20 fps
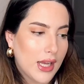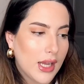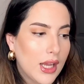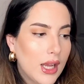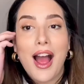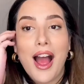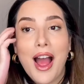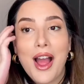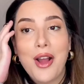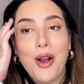
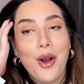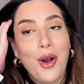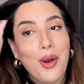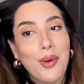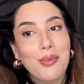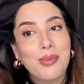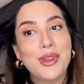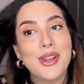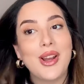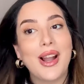I
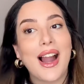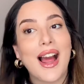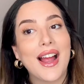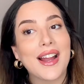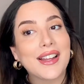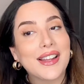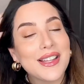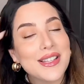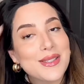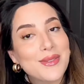hope you liked
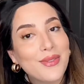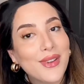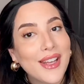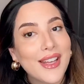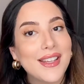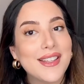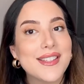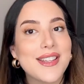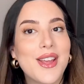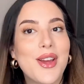this
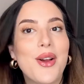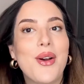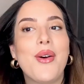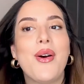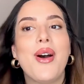video.